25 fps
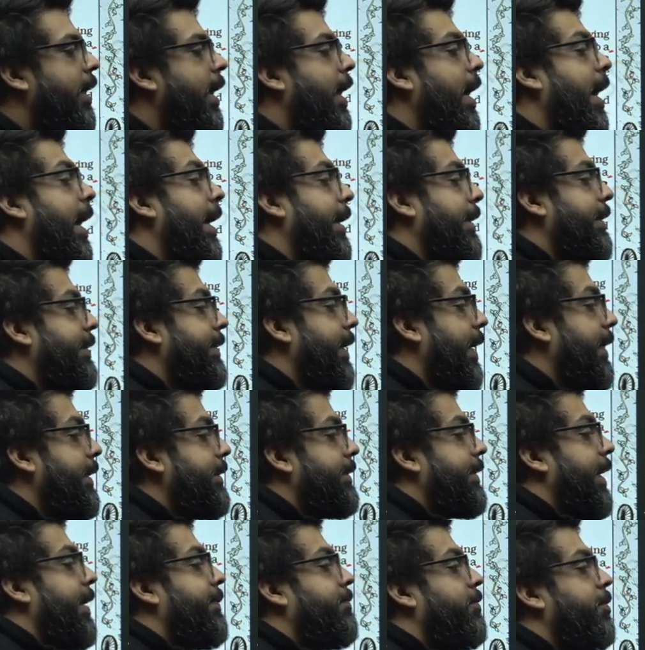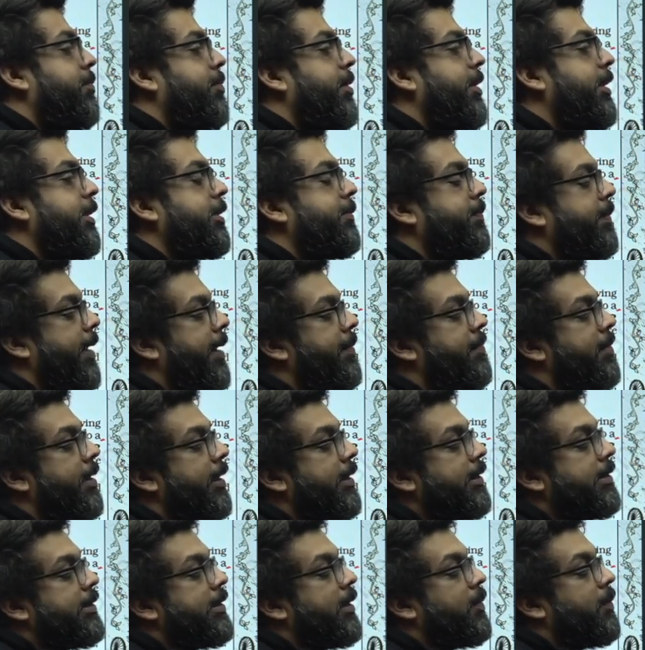At that time, the British Prime
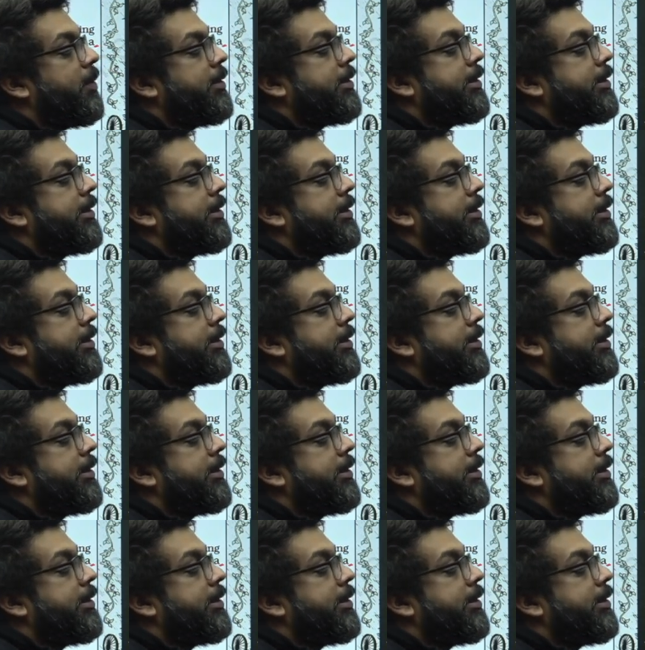Minister was